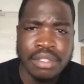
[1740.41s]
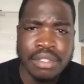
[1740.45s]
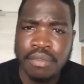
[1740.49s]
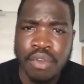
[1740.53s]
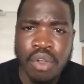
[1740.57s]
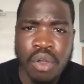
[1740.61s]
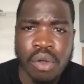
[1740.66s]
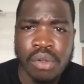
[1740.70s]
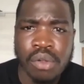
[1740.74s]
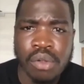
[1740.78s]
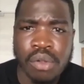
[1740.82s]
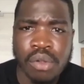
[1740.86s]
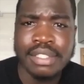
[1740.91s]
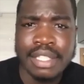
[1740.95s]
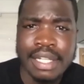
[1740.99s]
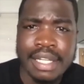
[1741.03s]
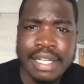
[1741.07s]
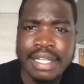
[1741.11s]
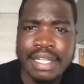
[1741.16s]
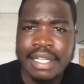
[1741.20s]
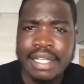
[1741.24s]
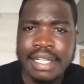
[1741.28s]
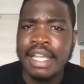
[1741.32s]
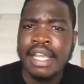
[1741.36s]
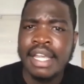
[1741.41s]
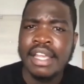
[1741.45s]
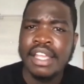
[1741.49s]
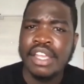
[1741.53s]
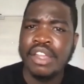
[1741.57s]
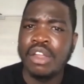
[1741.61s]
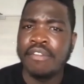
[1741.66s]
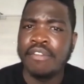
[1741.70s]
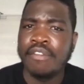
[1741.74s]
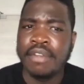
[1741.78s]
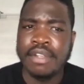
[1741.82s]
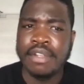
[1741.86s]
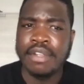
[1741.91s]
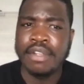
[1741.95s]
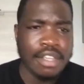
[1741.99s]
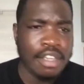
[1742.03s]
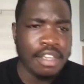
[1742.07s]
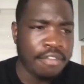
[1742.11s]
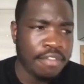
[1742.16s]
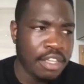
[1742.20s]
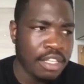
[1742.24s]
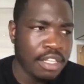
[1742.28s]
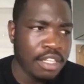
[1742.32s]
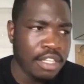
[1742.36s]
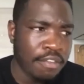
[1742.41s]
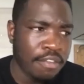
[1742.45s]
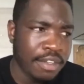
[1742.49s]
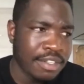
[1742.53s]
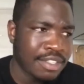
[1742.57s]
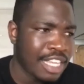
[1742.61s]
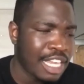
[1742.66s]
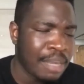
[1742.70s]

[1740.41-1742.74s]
of content, you know, if it's